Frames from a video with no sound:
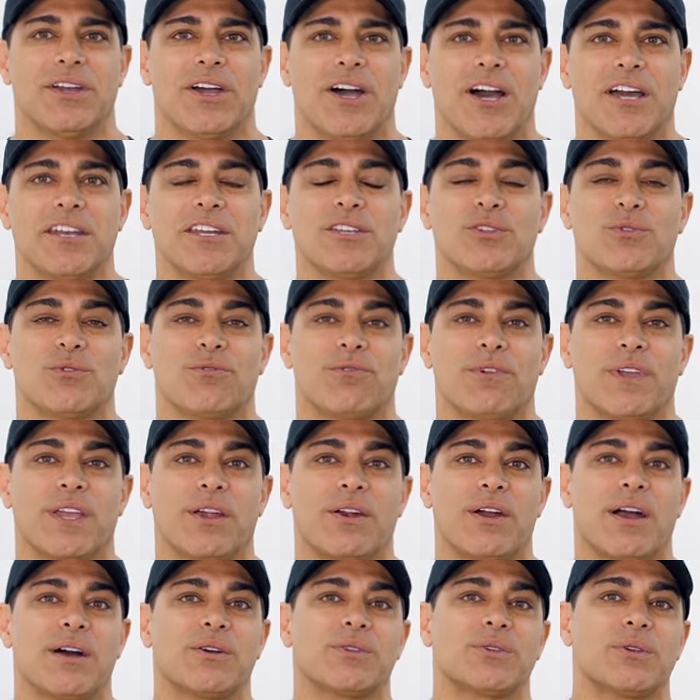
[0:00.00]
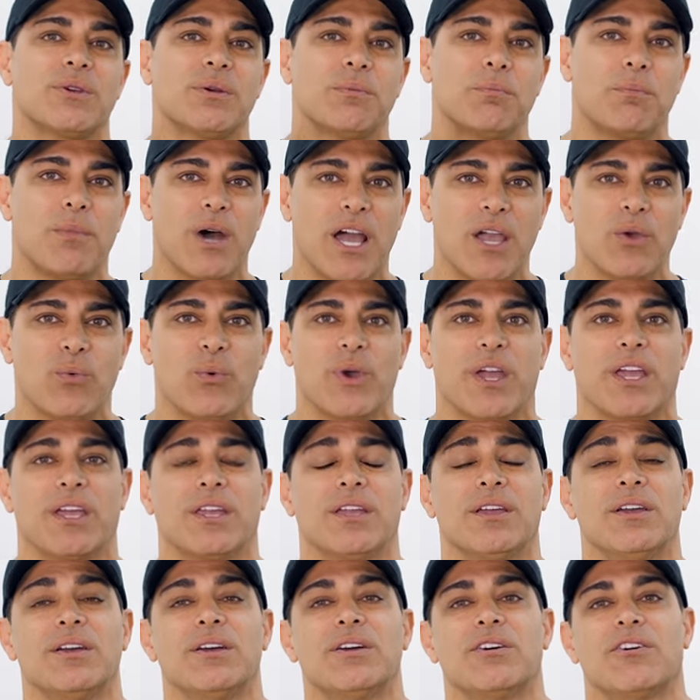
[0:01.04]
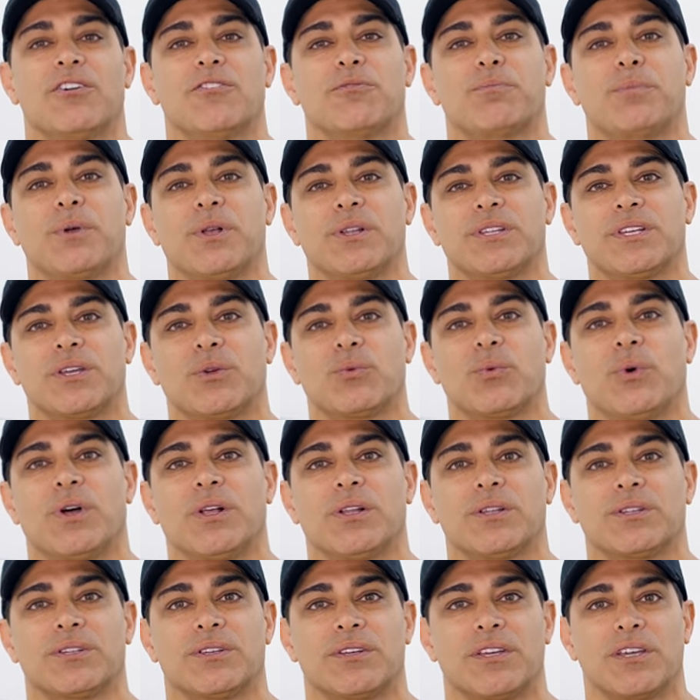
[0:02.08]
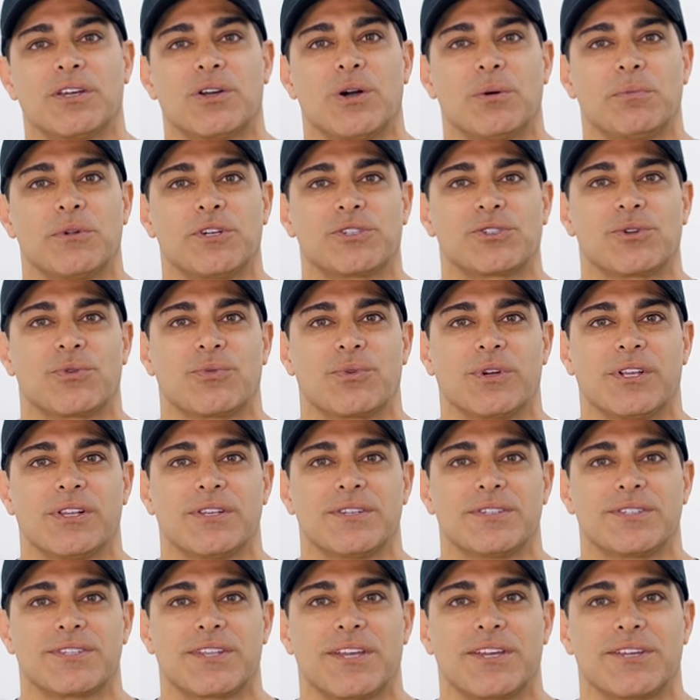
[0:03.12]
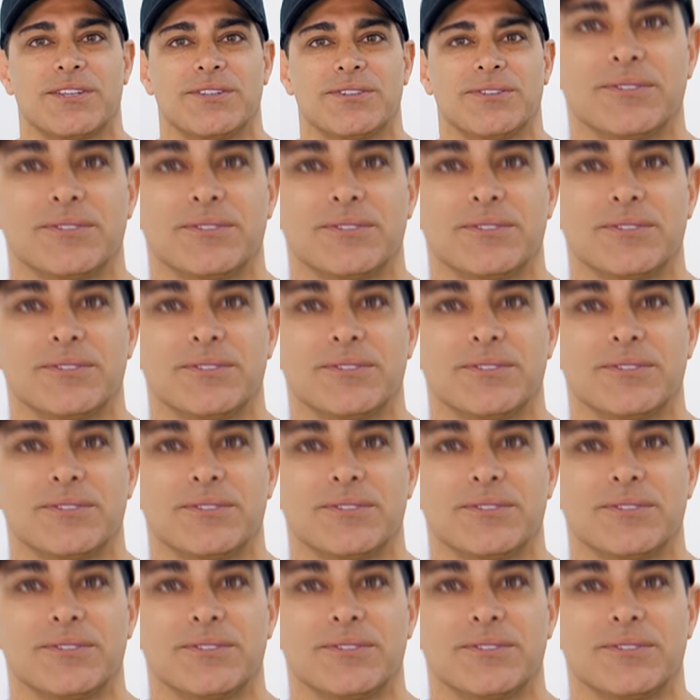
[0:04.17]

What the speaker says: I need to figure out my way of building wealth in commercial real estate.